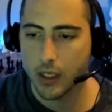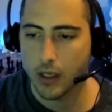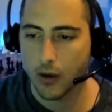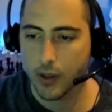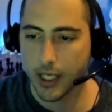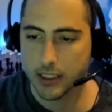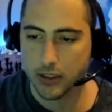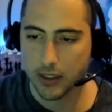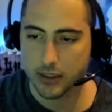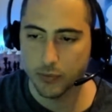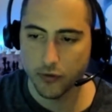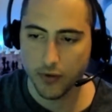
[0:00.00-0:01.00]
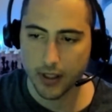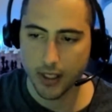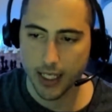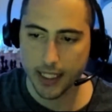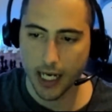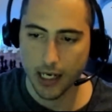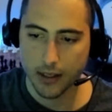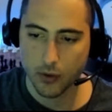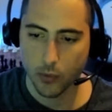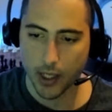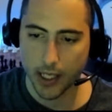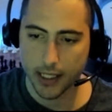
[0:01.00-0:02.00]
Okay, so let's move our knight out of the
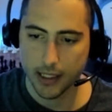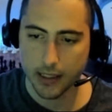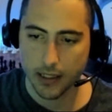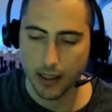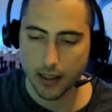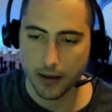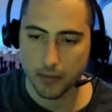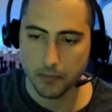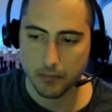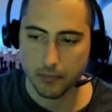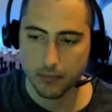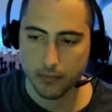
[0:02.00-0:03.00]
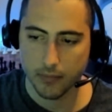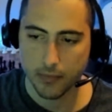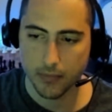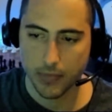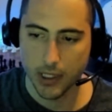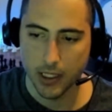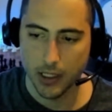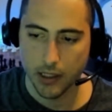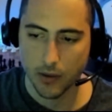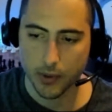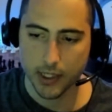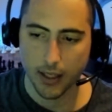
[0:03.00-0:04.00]
way. Um,
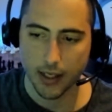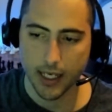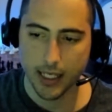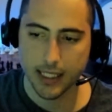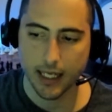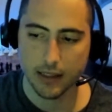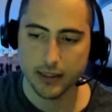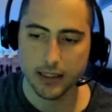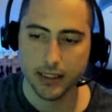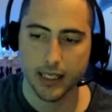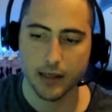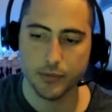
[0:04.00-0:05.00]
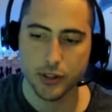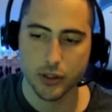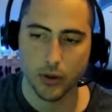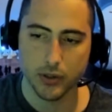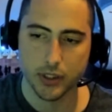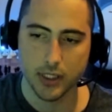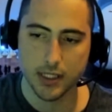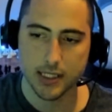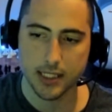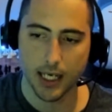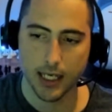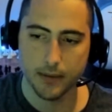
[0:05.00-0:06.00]
Without any calculating, I'm just going to the
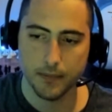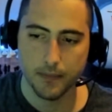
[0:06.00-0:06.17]
side.